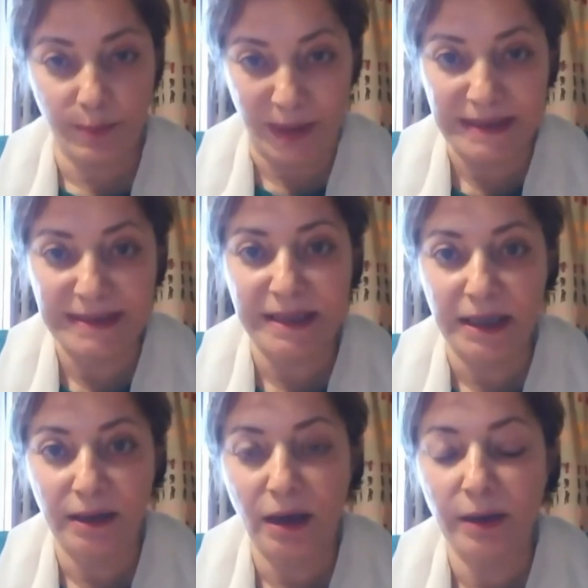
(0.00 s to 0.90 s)

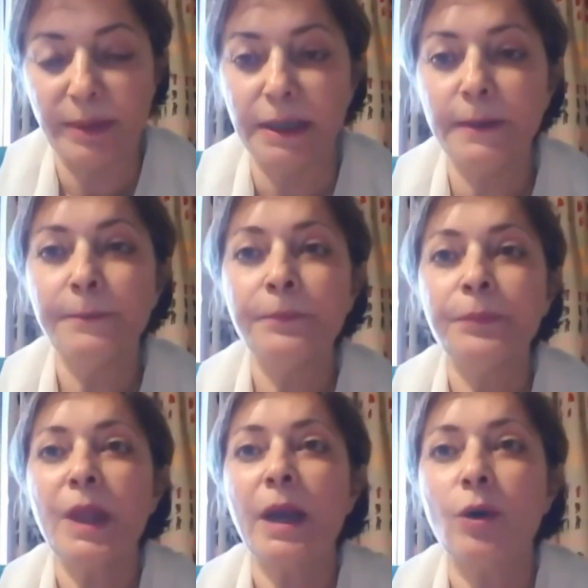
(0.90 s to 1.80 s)
Palestinian, I mean,
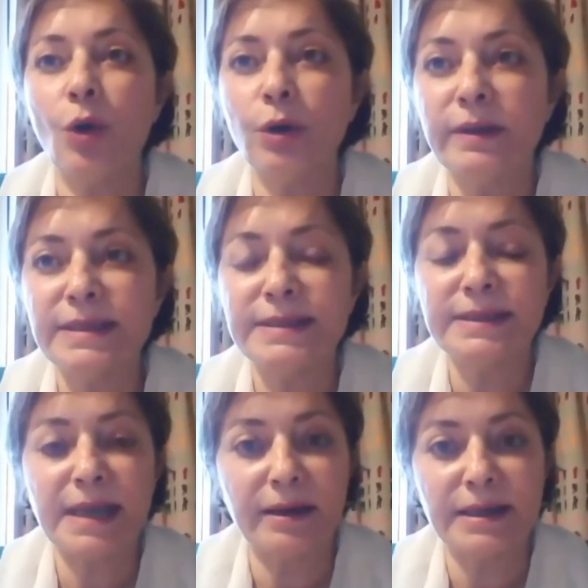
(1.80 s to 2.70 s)
called
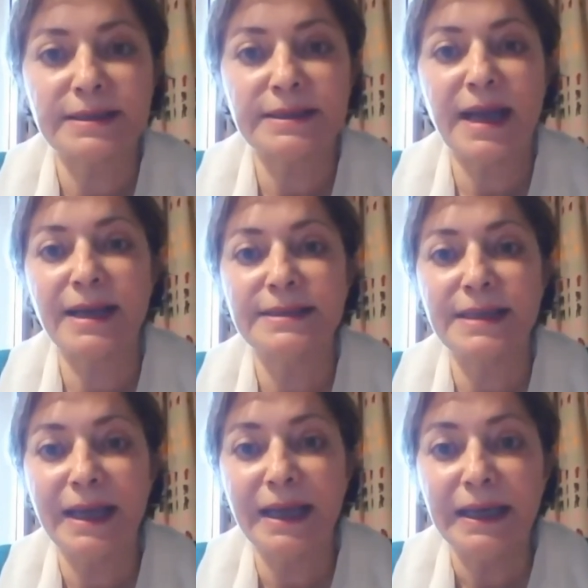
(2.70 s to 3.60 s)
this arrest as
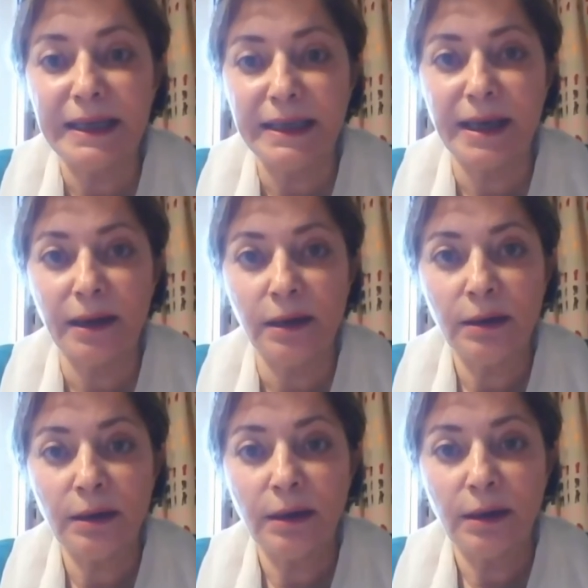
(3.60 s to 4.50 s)
illegal
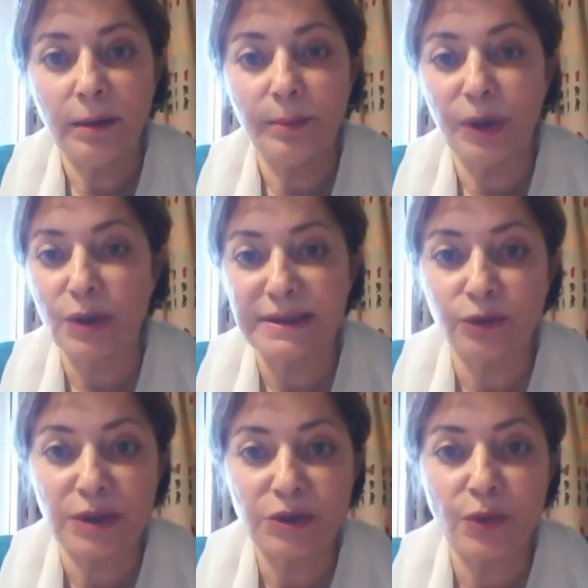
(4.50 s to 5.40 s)
because
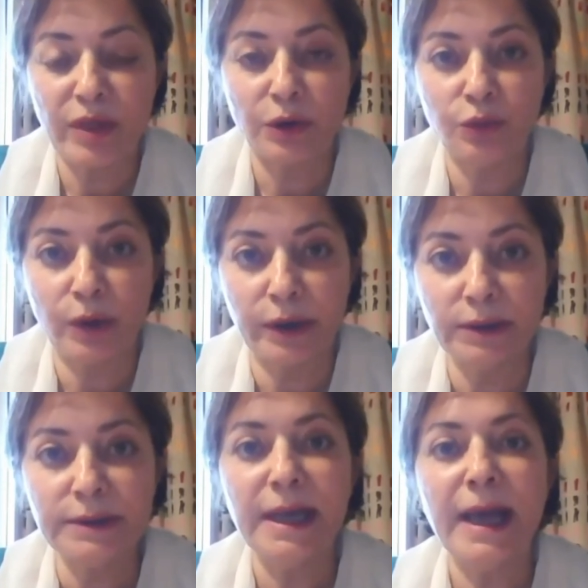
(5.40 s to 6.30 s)
it was without
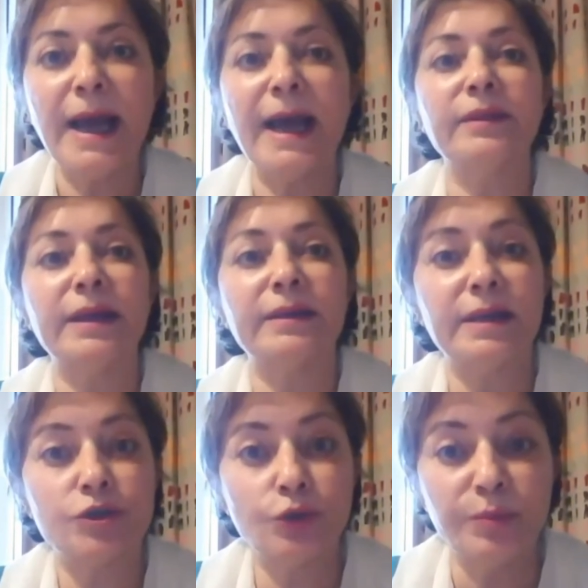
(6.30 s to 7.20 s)
warrant and that they
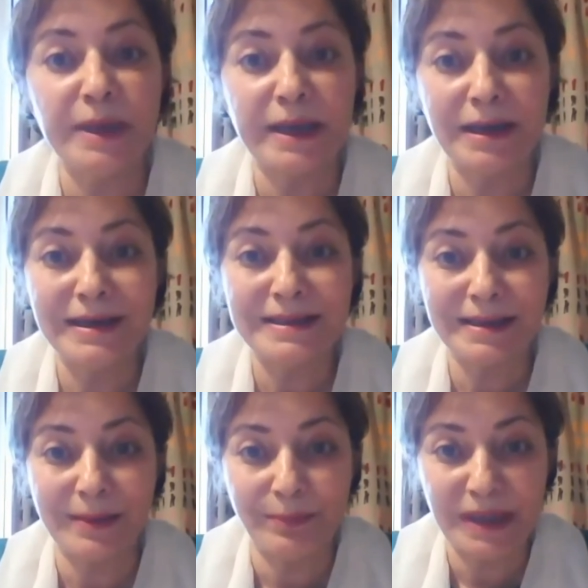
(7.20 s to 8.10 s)
should be
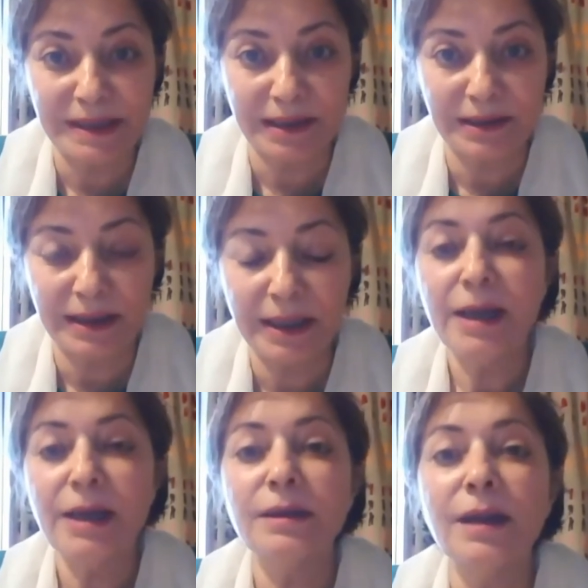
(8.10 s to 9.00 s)
released immediately,
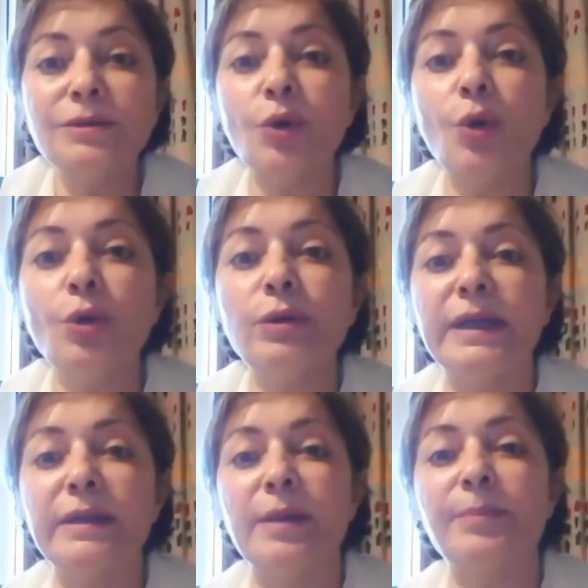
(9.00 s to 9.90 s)
not
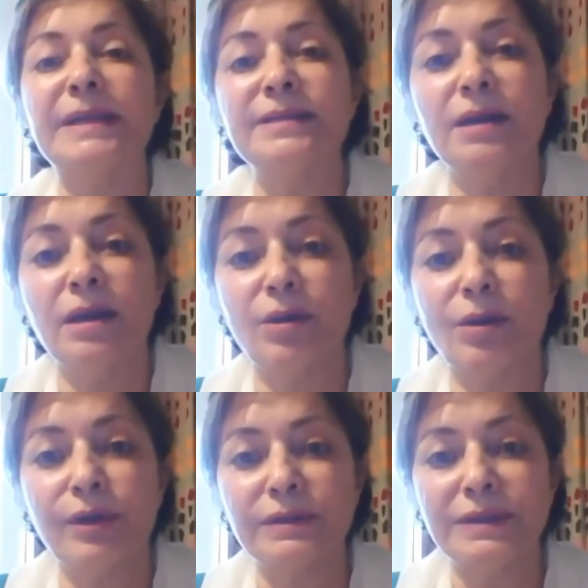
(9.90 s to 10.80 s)
only the Palestinian
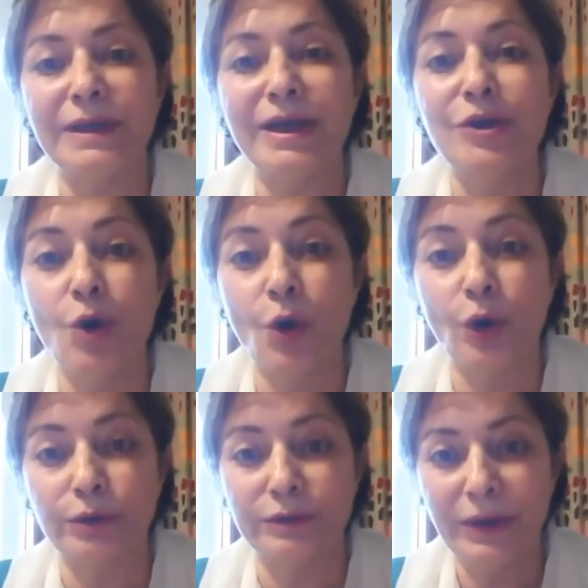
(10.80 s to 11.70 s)
Authority
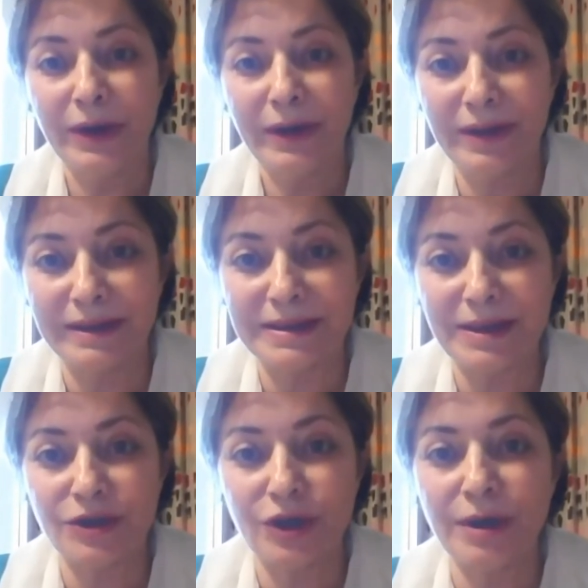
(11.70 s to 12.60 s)
ignored the
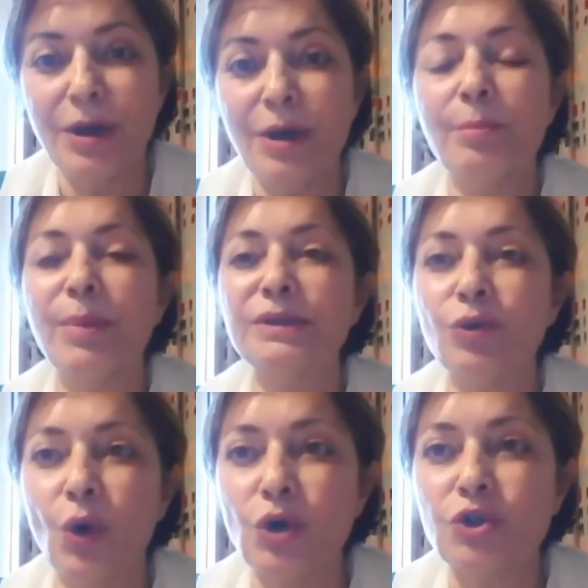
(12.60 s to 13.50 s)
decision, but
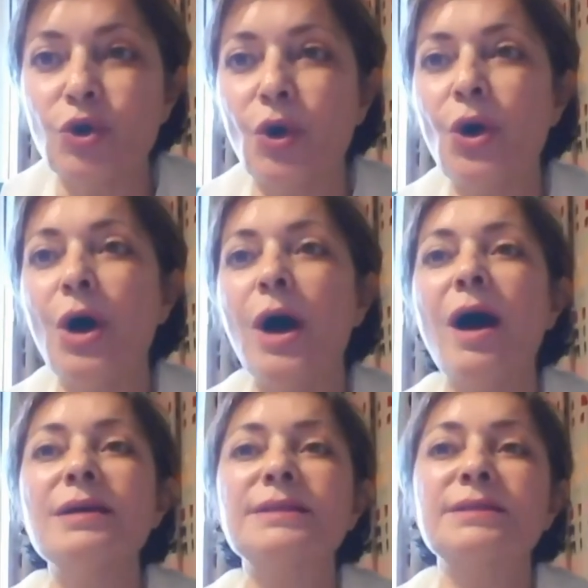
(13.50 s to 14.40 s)
also
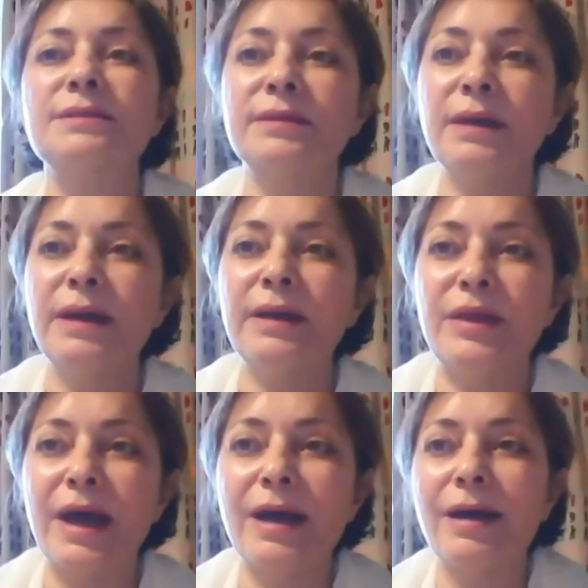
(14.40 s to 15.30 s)
asked
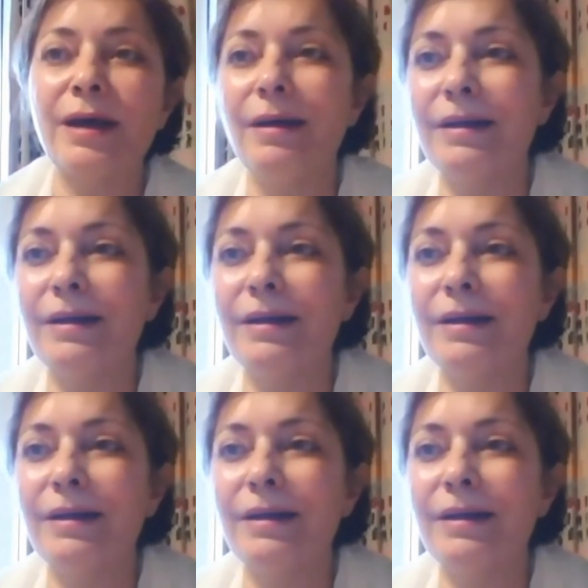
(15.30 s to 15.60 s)
the